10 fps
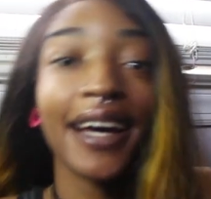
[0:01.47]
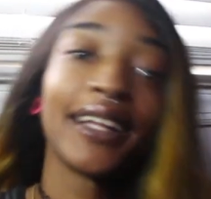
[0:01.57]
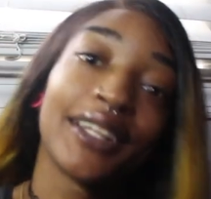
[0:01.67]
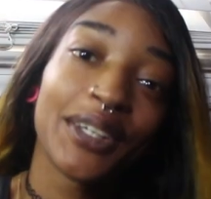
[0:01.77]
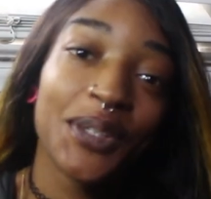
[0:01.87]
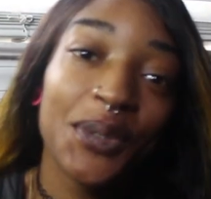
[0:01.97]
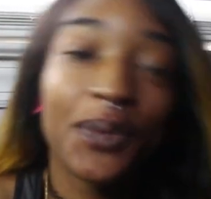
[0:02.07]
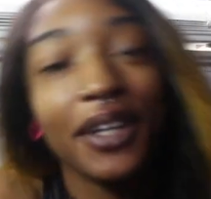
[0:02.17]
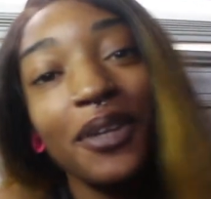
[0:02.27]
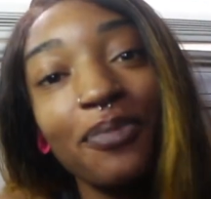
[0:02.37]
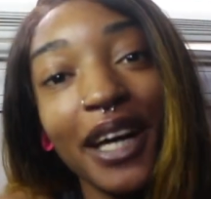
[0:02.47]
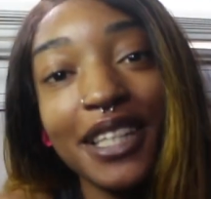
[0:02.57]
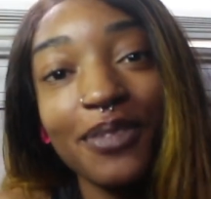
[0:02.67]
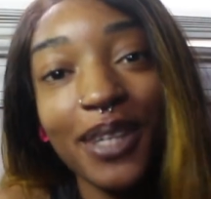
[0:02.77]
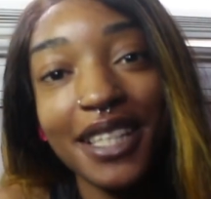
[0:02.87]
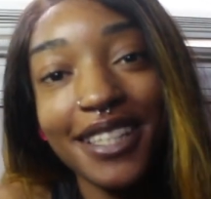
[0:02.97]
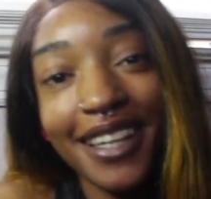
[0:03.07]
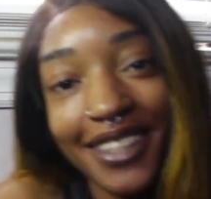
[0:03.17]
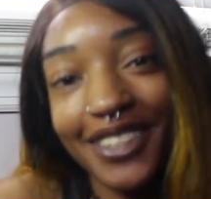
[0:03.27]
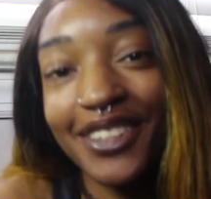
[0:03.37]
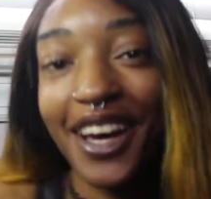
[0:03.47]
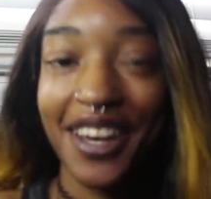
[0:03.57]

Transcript: Hello, welcome back to my channel.